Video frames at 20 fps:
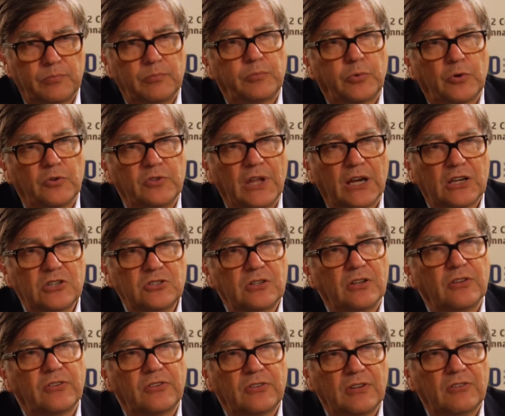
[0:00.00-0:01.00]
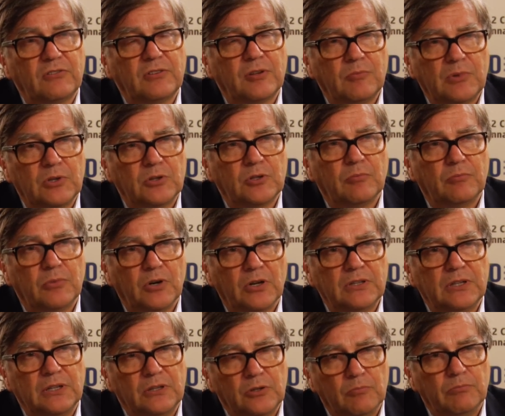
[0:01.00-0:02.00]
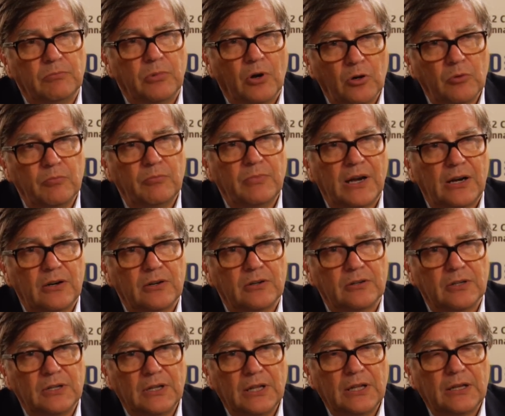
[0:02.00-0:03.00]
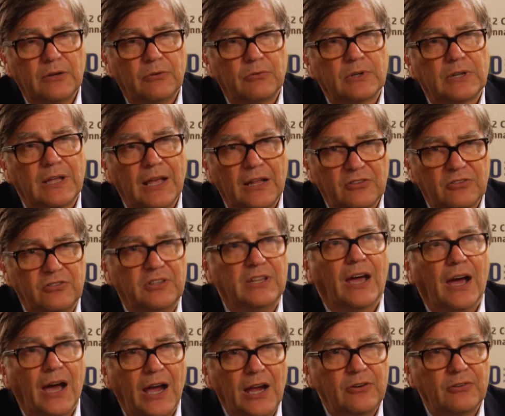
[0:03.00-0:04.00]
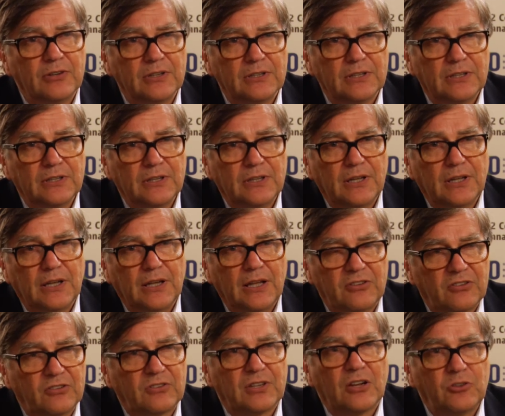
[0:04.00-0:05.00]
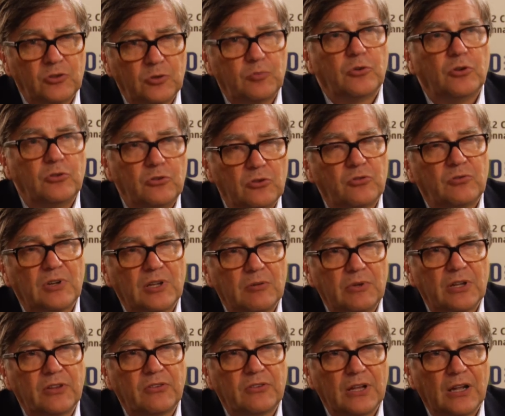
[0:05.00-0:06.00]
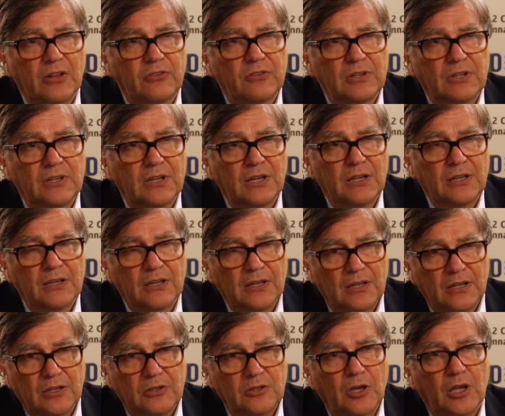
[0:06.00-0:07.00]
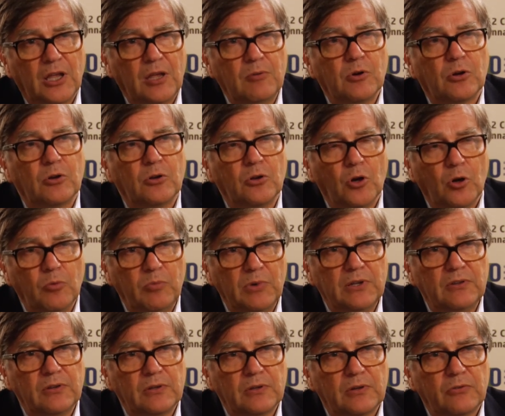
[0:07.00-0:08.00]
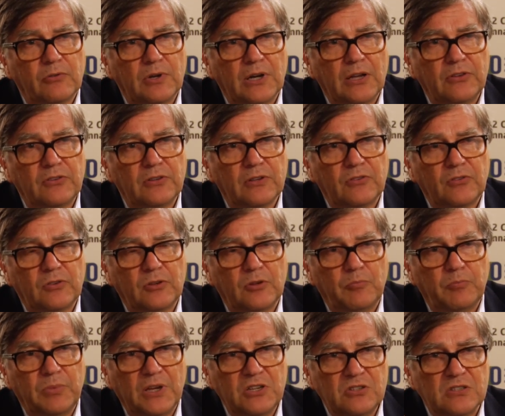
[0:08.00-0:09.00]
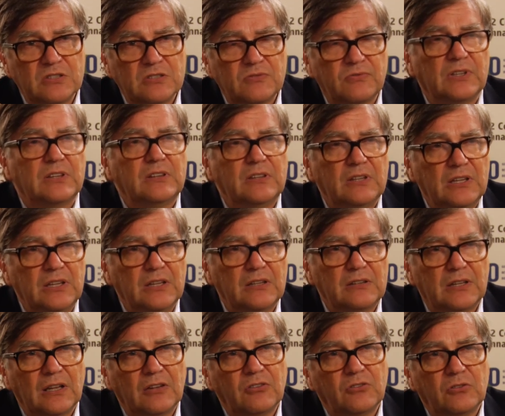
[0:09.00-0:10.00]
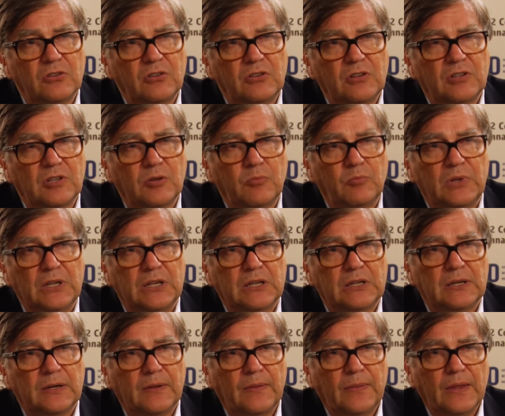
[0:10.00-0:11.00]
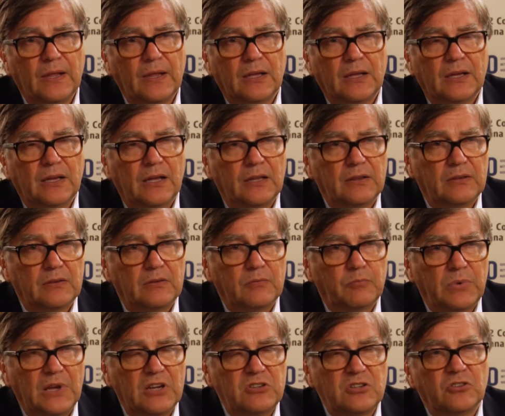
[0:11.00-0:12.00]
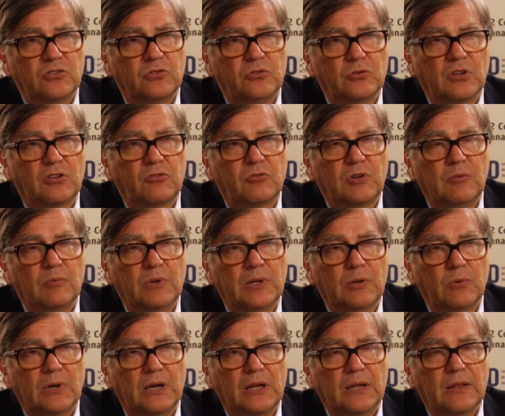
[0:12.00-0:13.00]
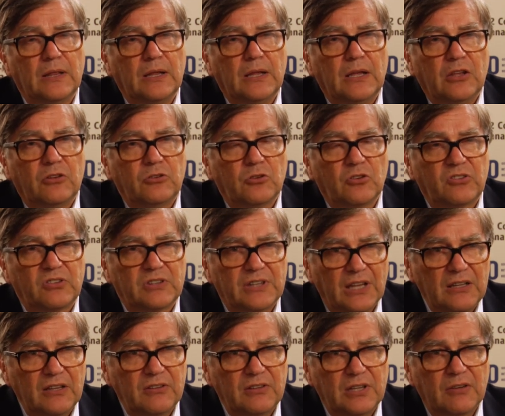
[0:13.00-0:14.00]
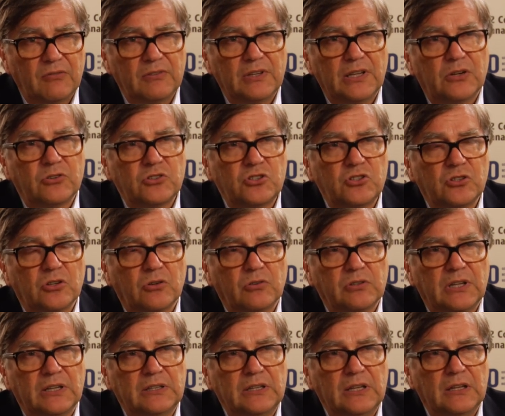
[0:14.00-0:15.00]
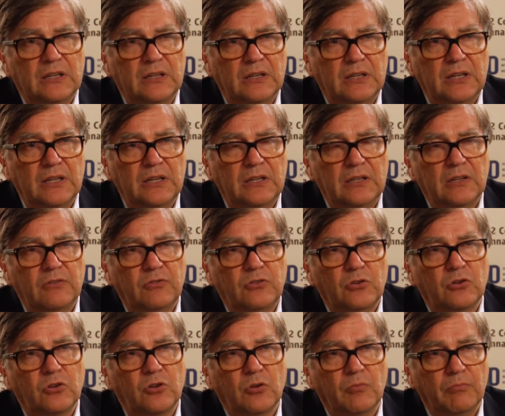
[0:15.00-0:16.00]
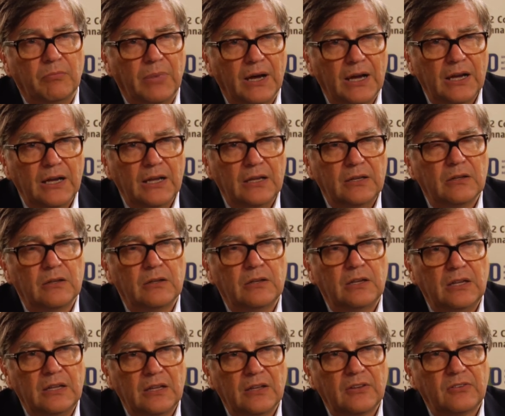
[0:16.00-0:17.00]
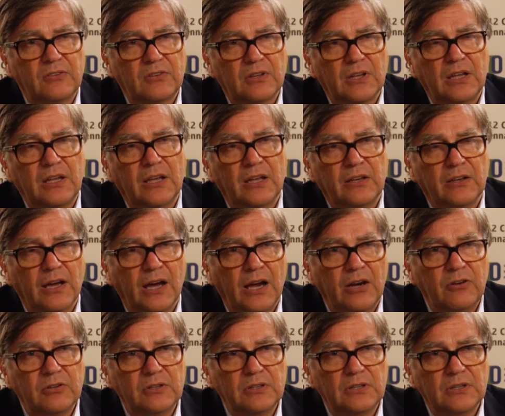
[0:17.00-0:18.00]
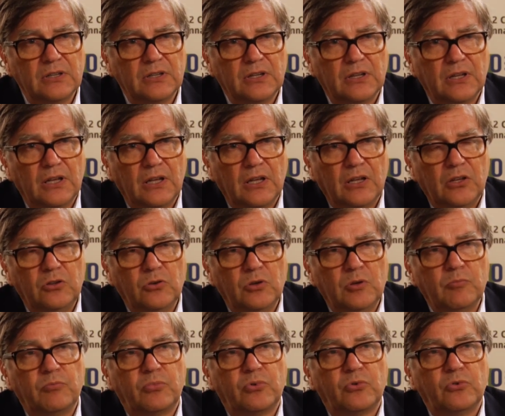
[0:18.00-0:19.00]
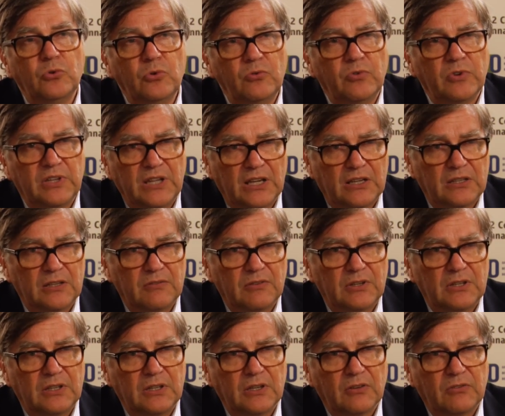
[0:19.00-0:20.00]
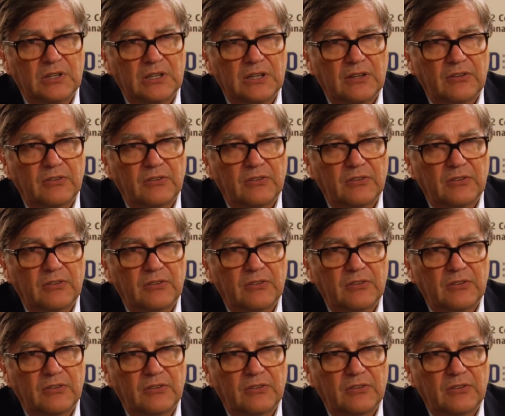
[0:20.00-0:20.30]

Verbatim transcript: production system in the body, the bone marrow, gets the iron, it starts to produce red blood cells again. The hemoglobin rises, the patient's fatigue tends to disappear, and patients do extremely well. So, studies have now shown that indeed, if you combine an ESA and iron, you improve on the activity of the